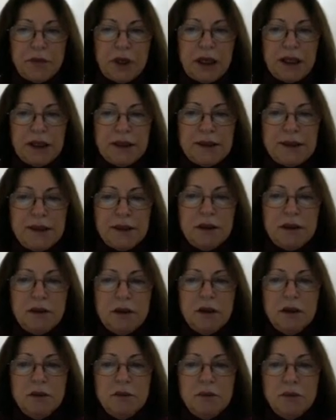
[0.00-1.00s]
consider
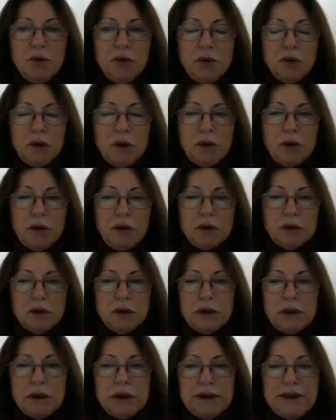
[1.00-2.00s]
a more
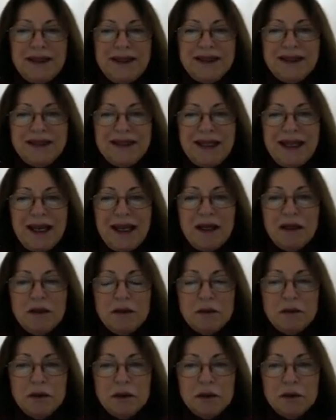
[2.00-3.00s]

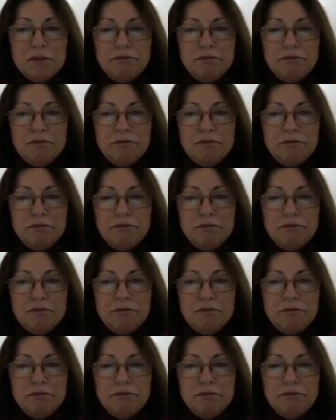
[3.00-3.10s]
detailed